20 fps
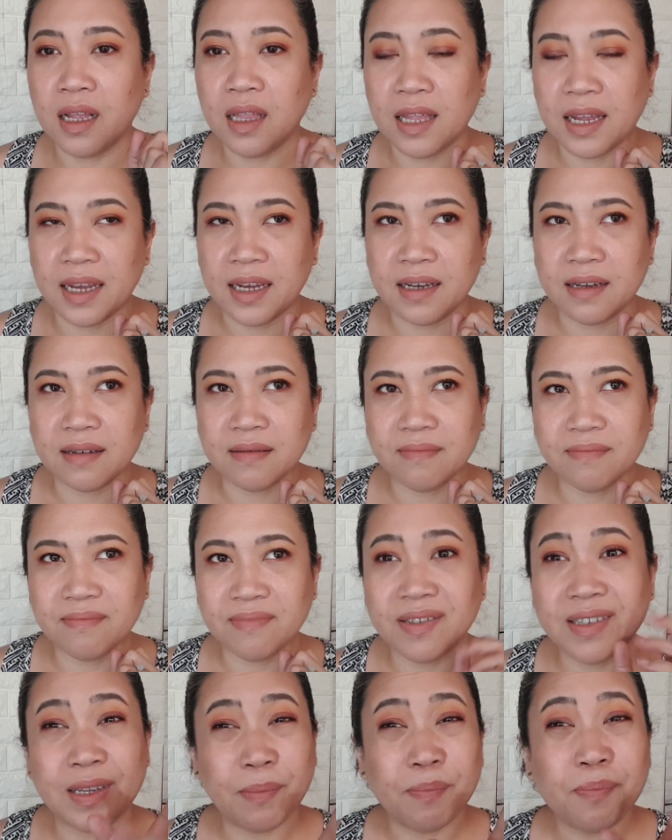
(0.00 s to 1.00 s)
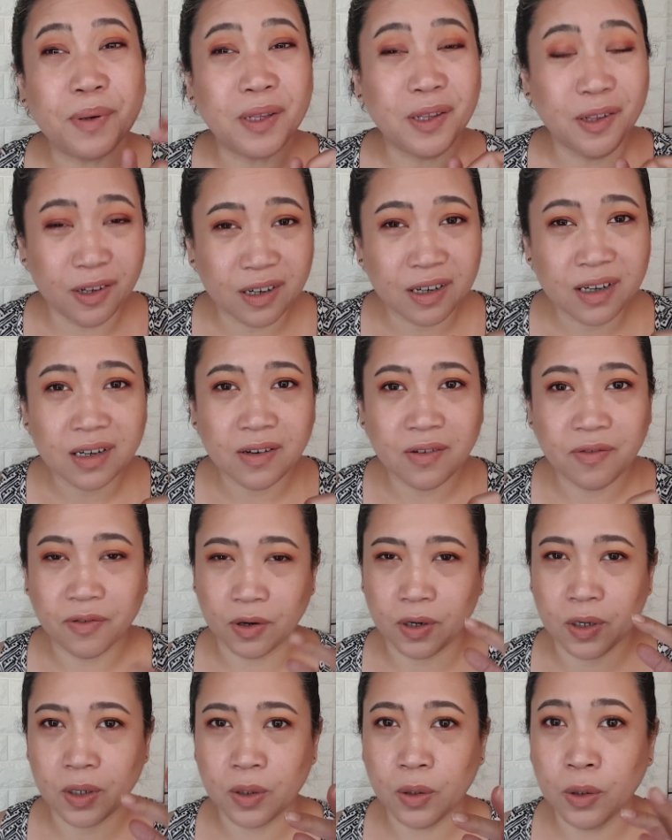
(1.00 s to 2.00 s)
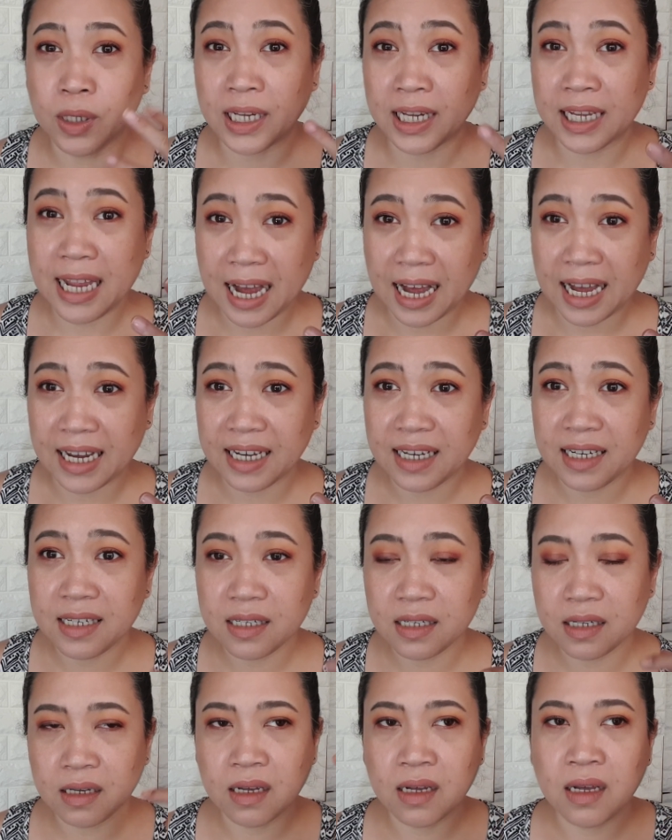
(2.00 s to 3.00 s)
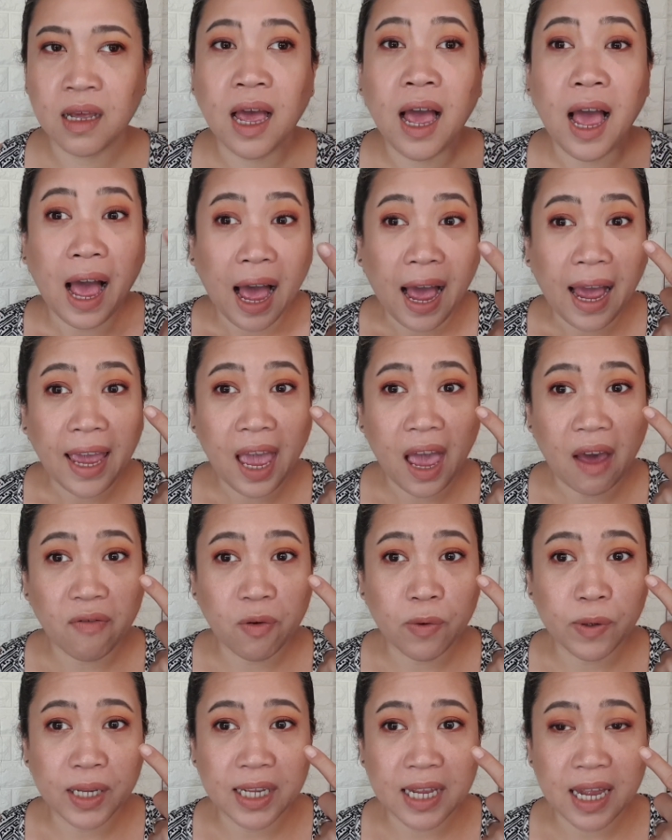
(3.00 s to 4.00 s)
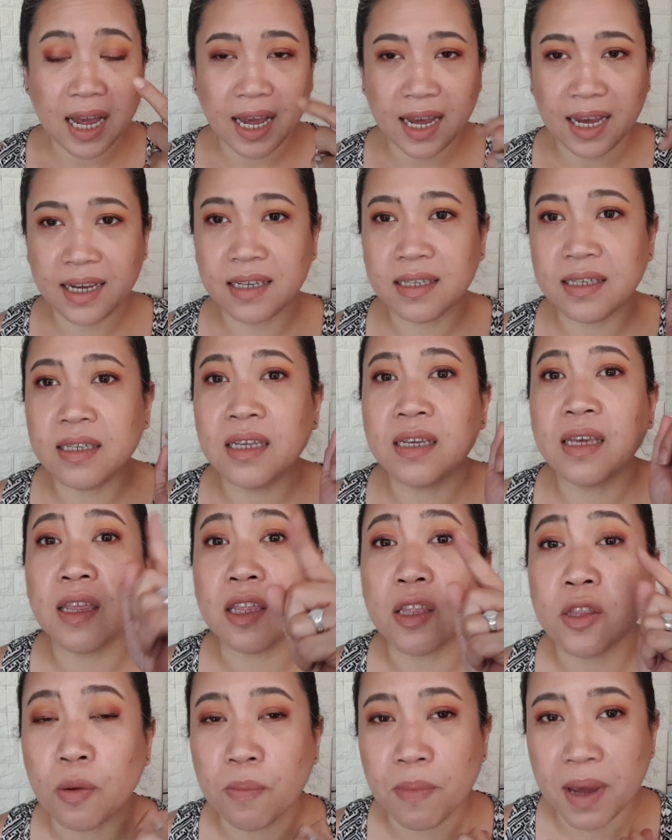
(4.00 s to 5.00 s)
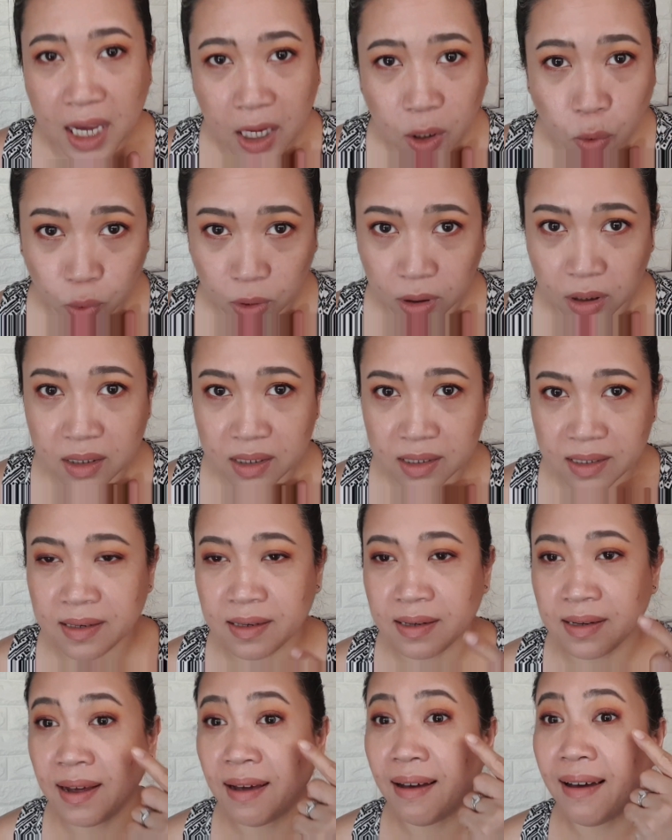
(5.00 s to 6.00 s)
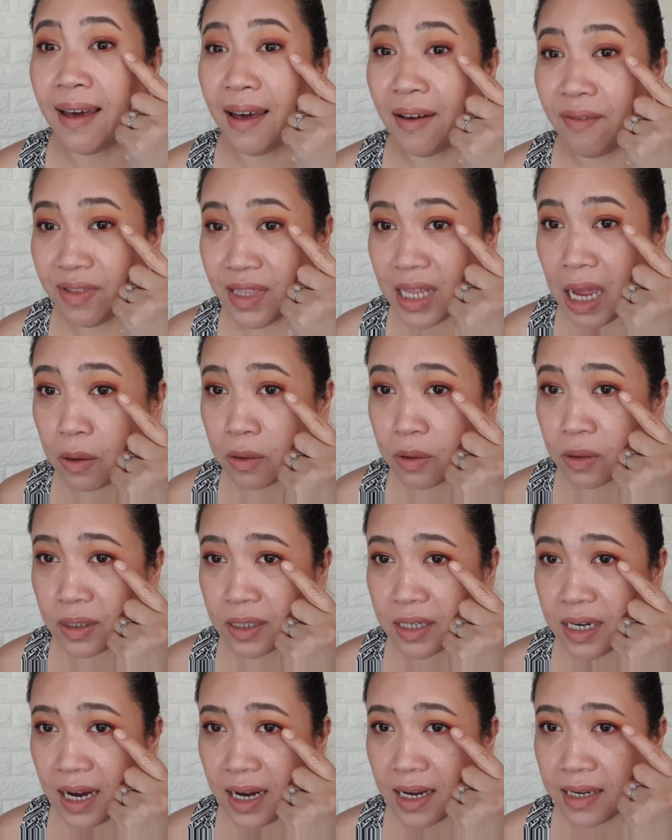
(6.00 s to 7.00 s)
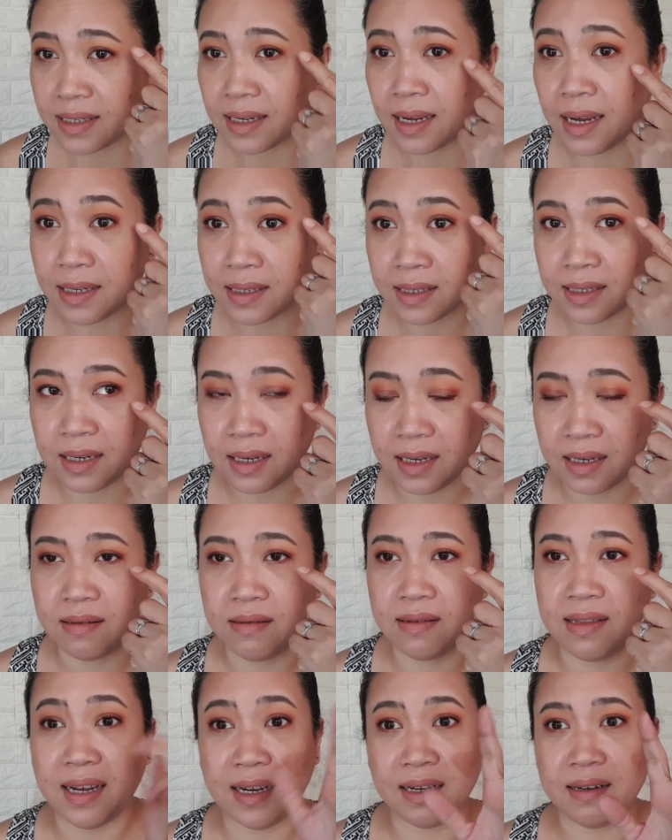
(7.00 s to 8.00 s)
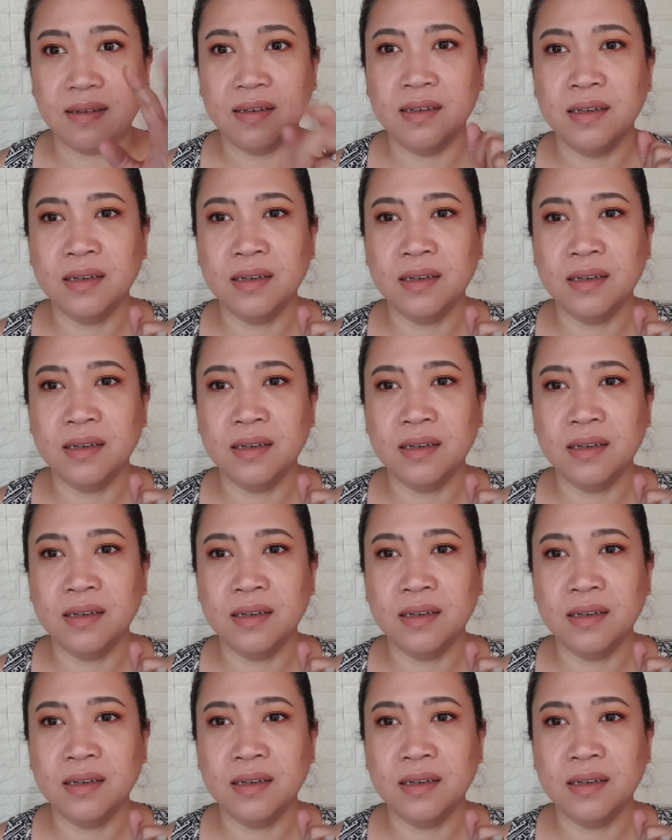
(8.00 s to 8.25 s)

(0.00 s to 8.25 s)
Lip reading: like simple look for hooded eyes. I have hooded eyes, and to make it worse, I have downturned eyes, as in like